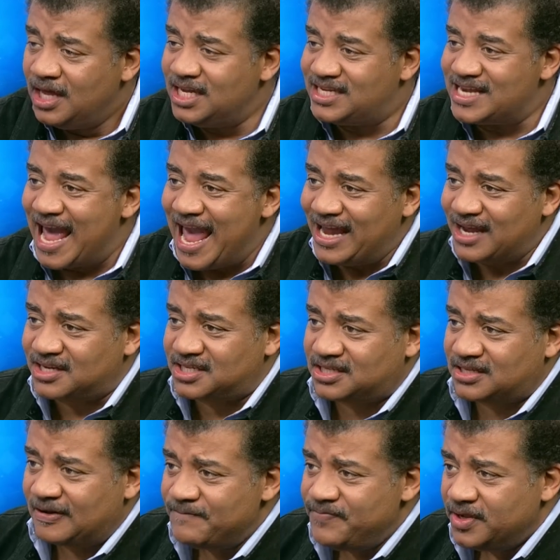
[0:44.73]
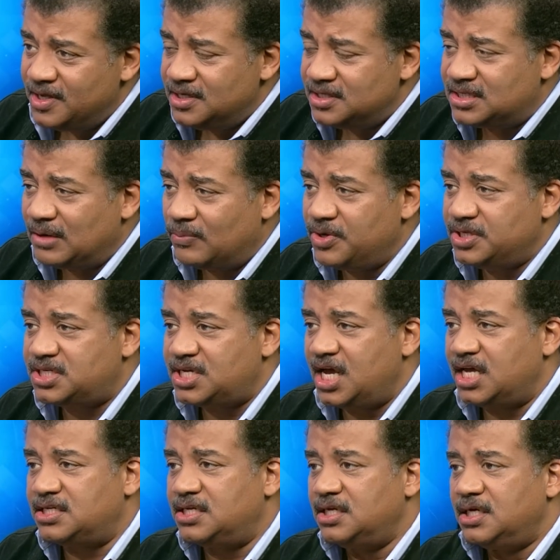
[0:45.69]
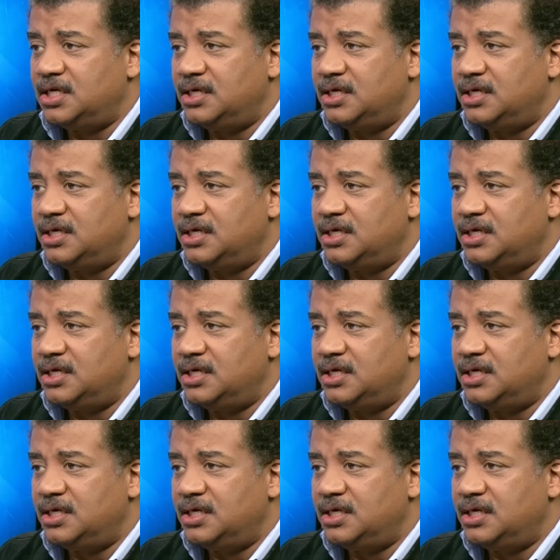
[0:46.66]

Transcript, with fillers: It's angst. Someone said,